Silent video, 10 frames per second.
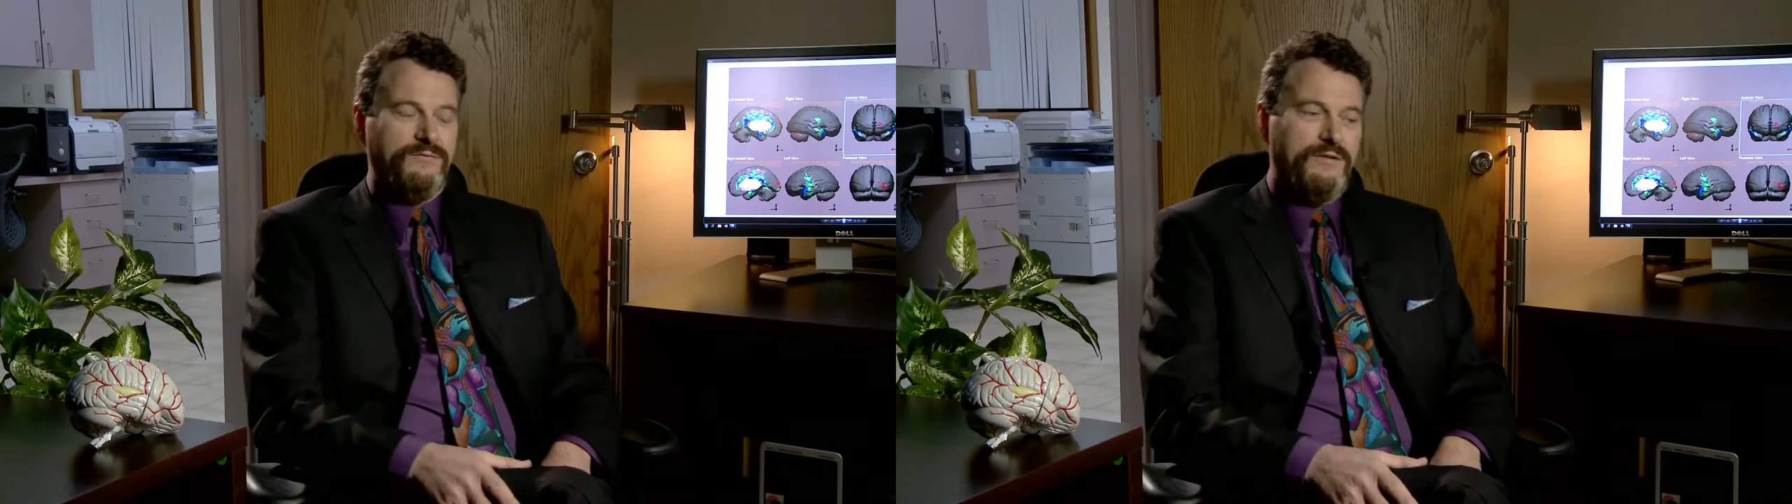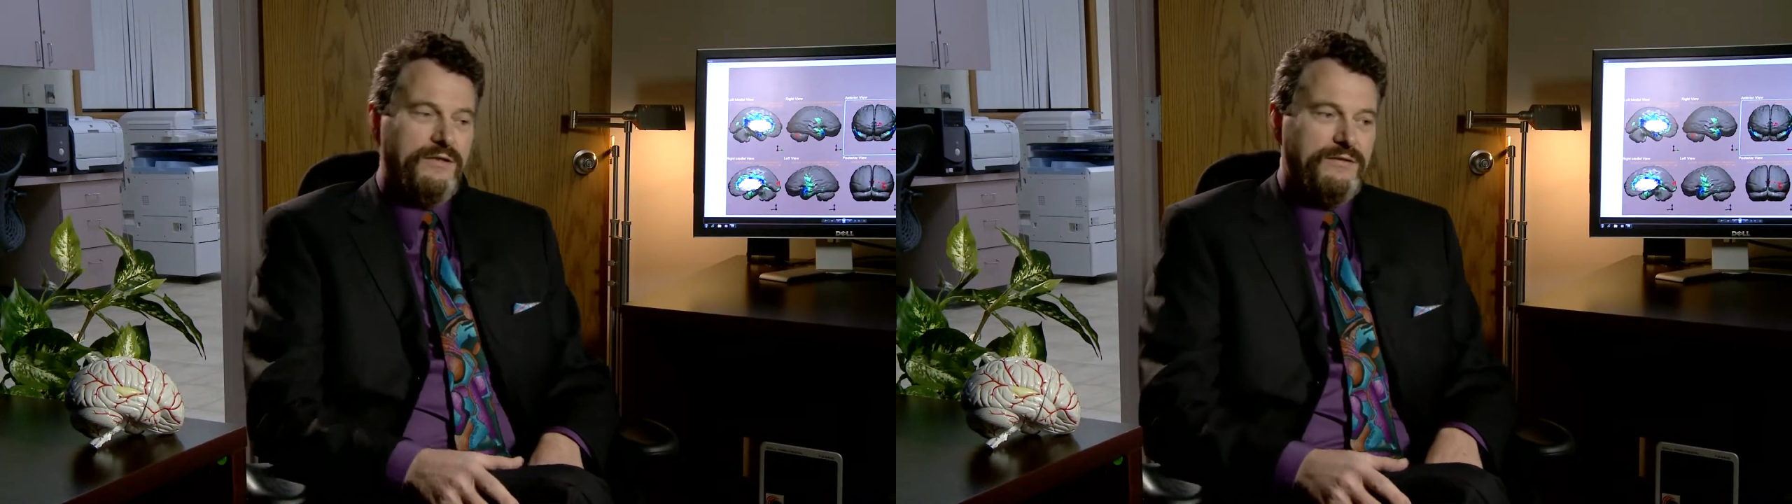
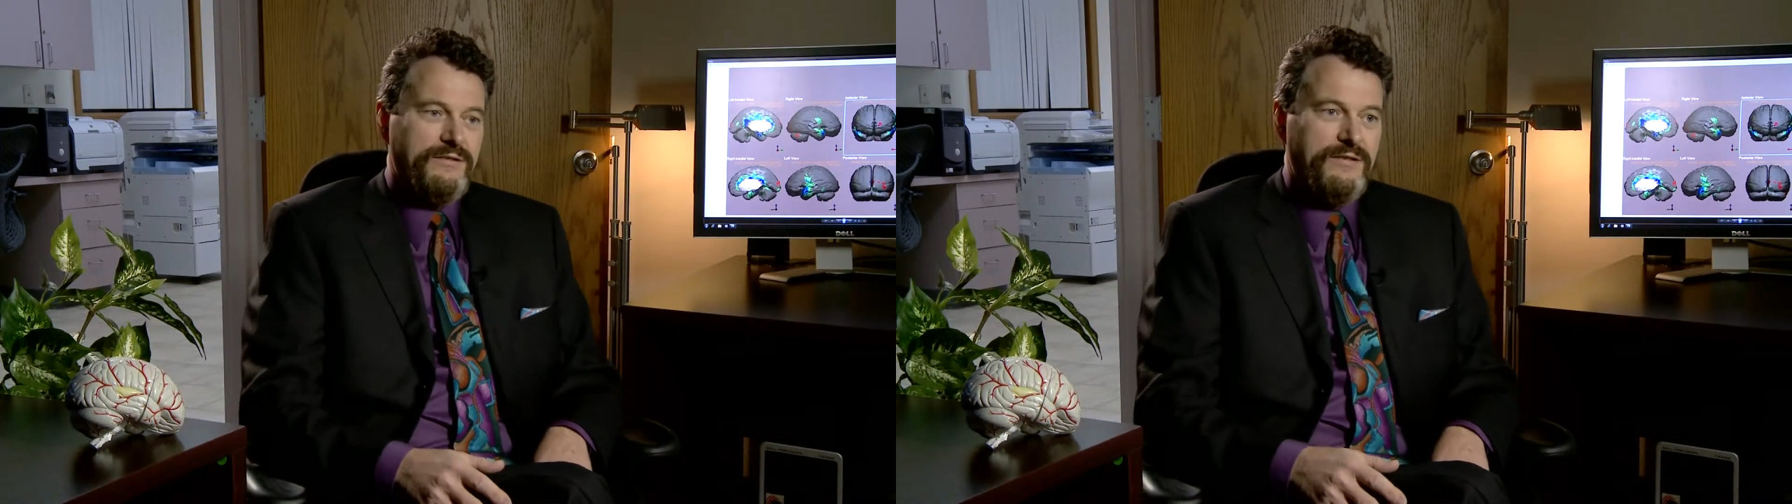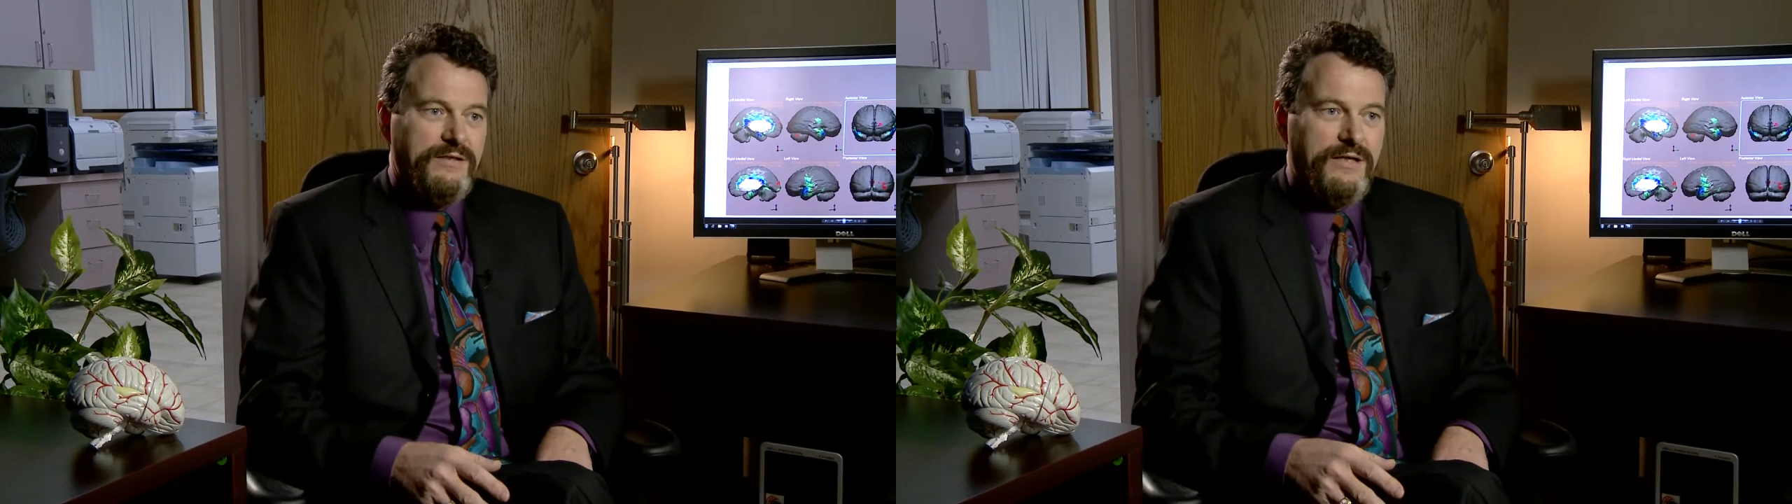Well,
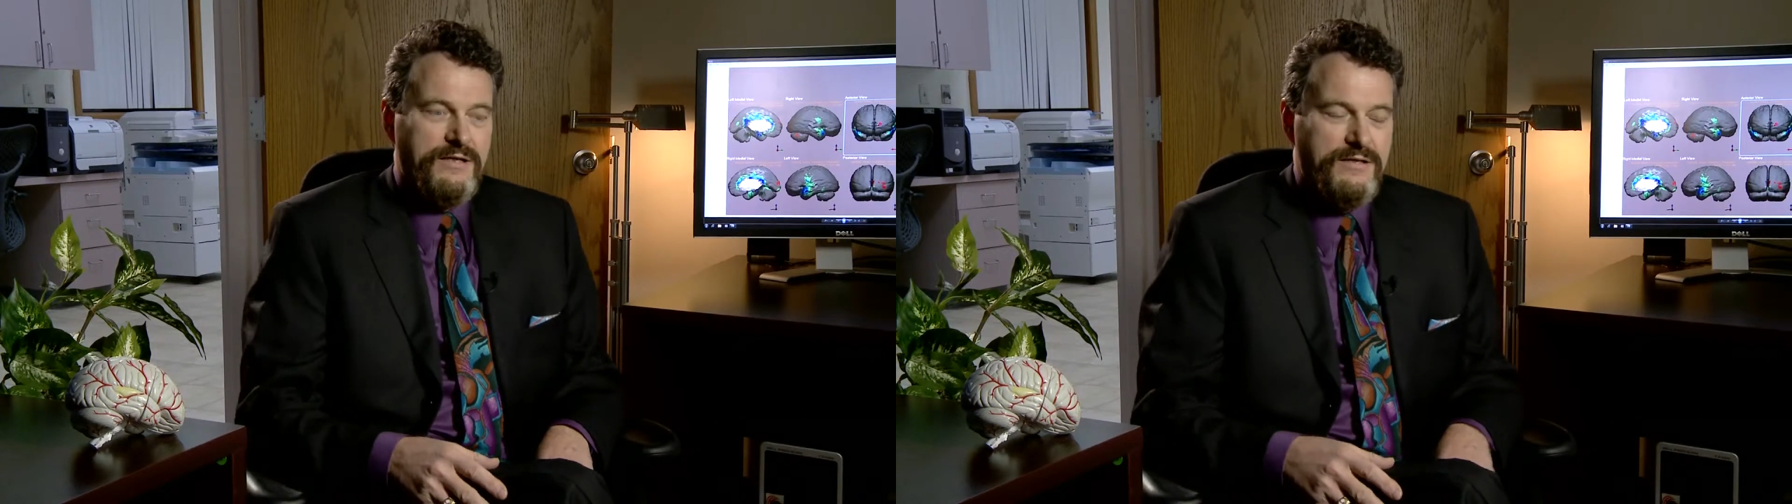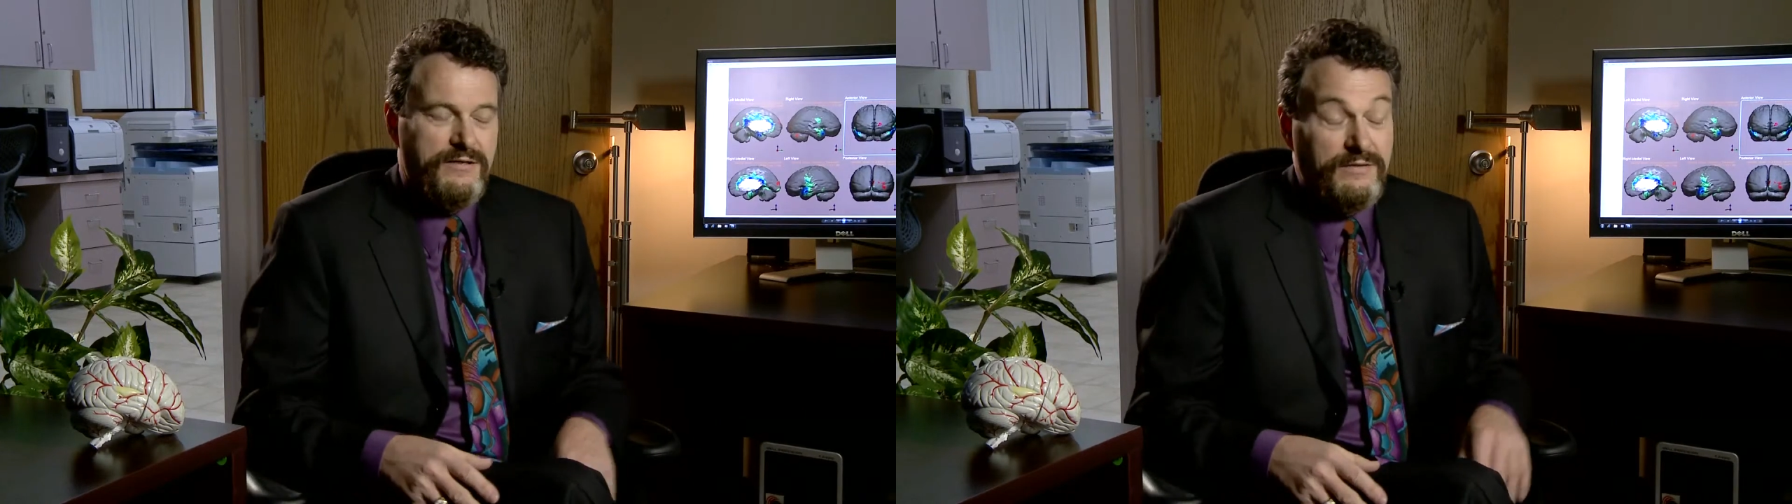
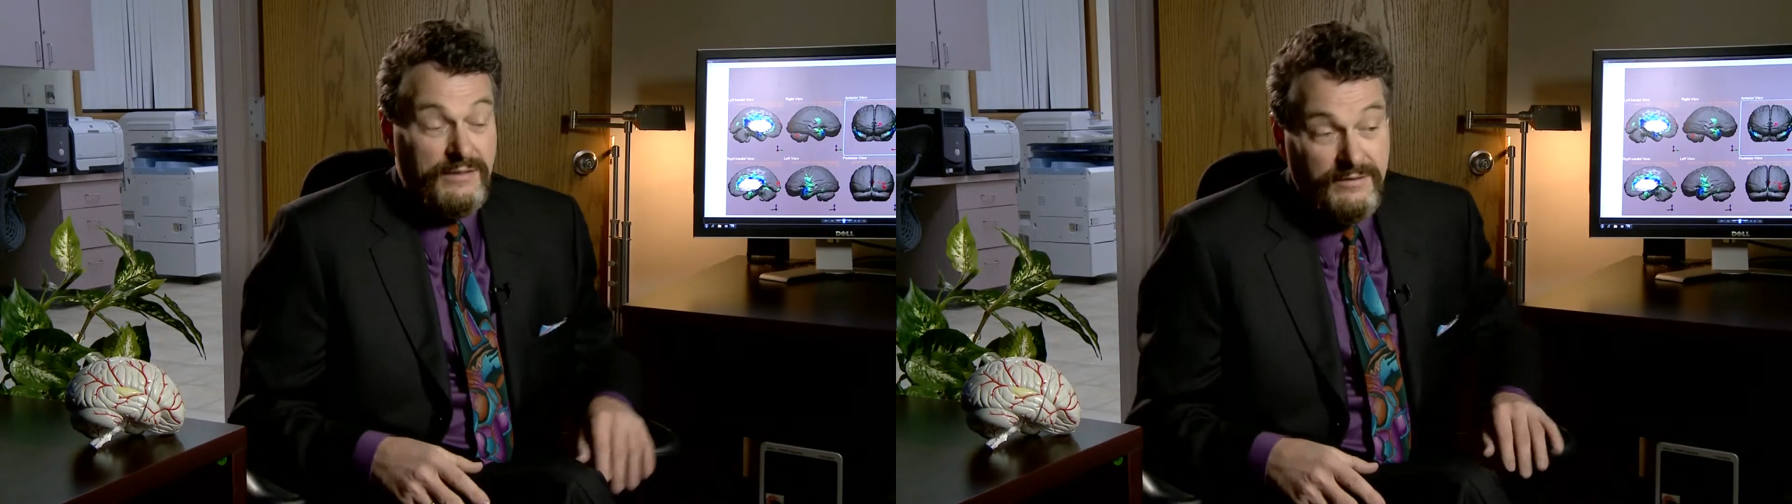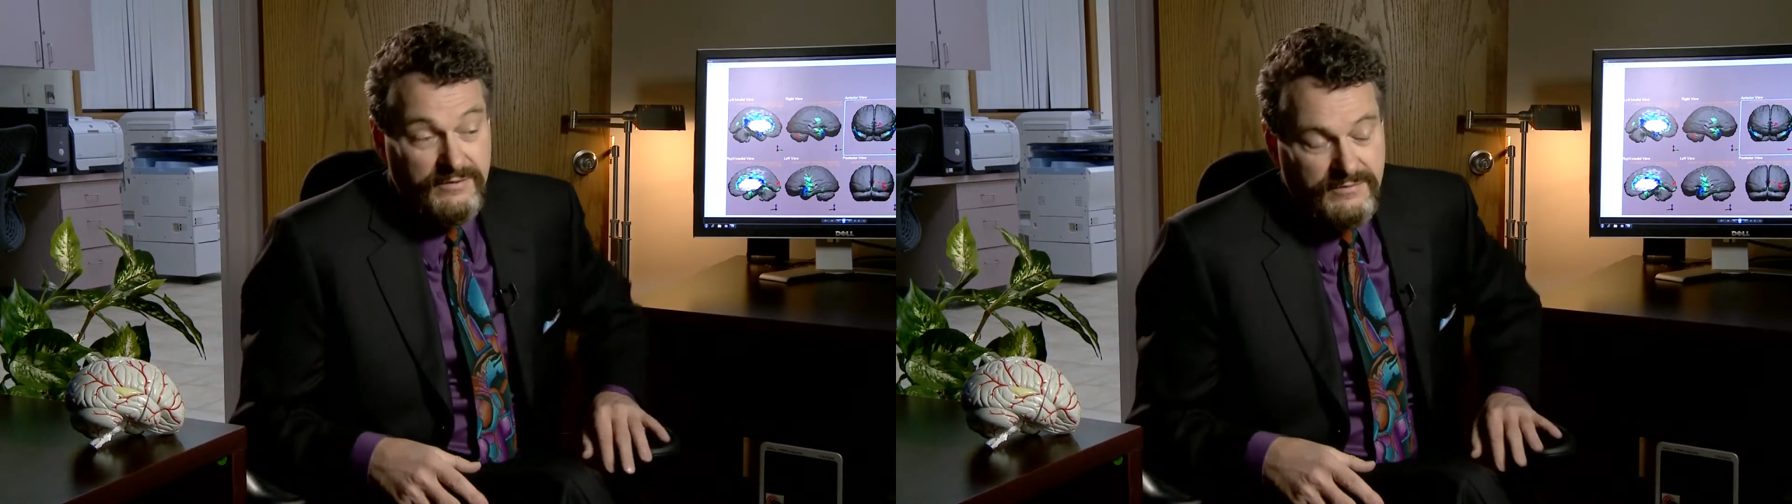
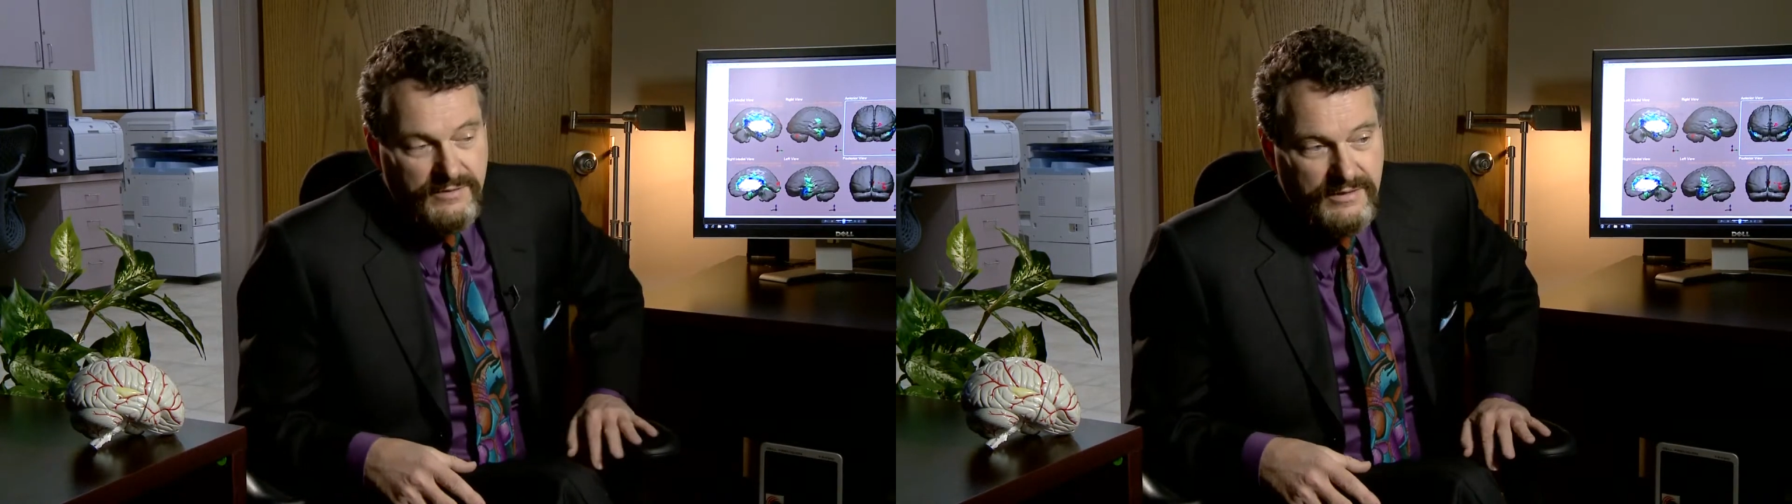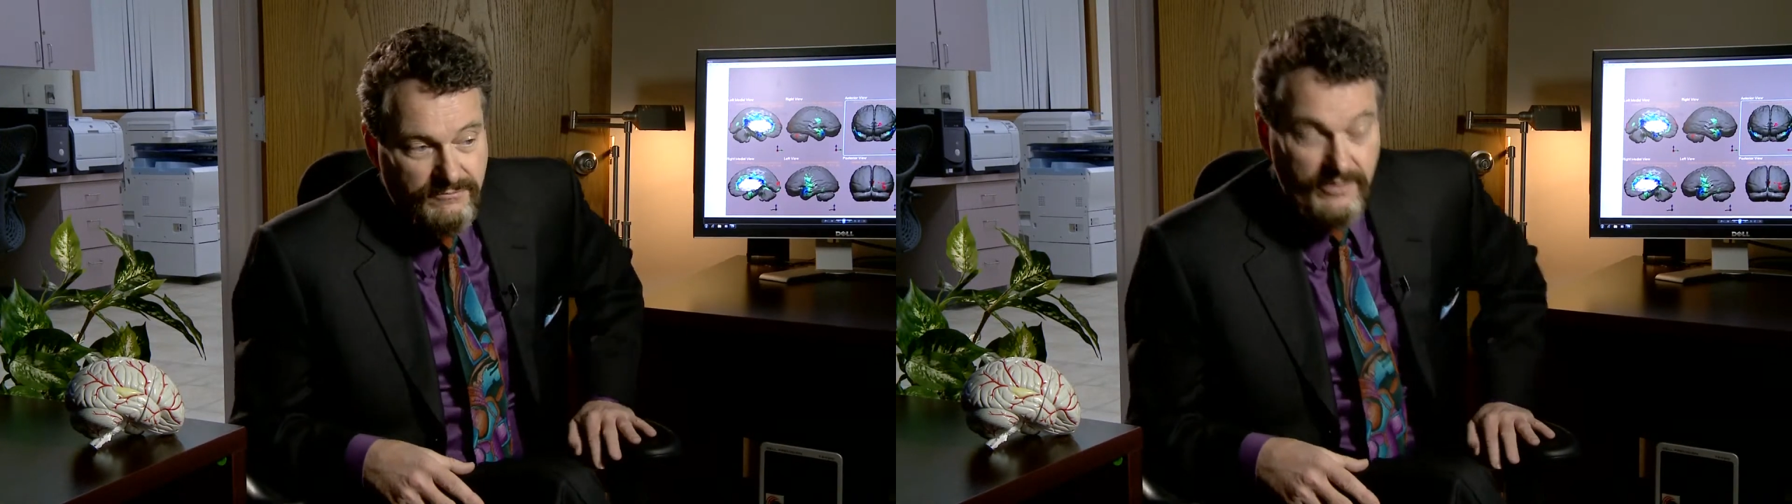
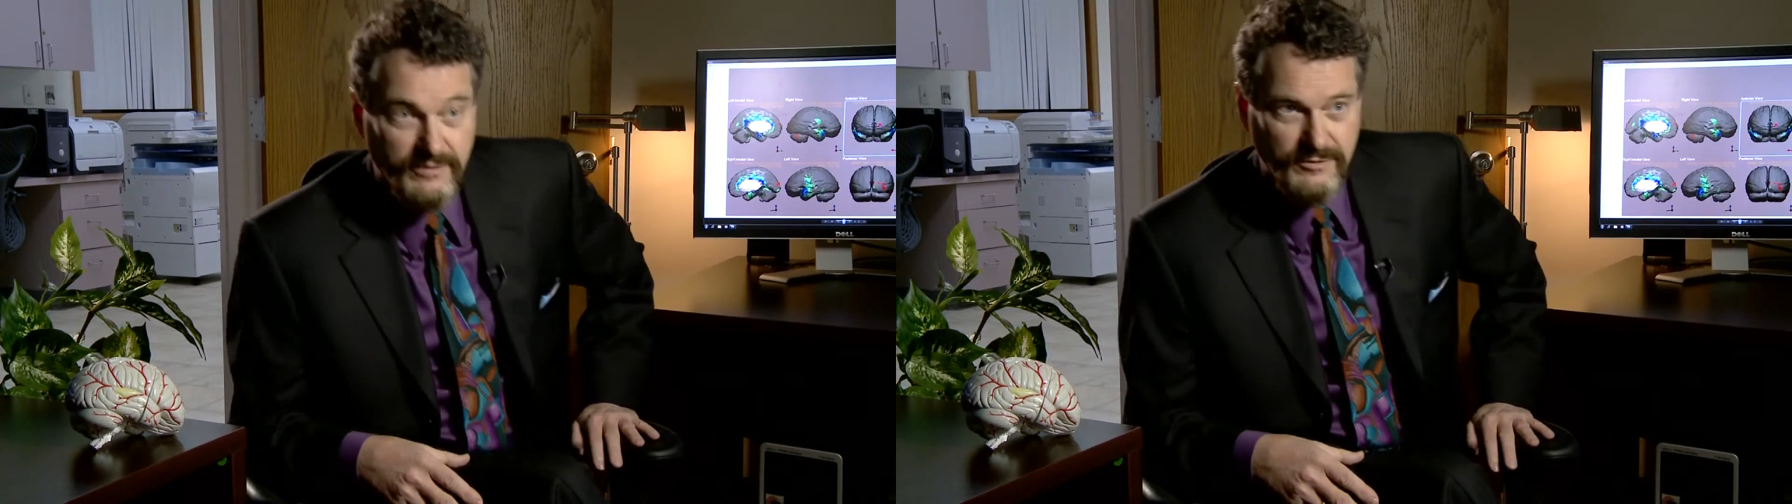it really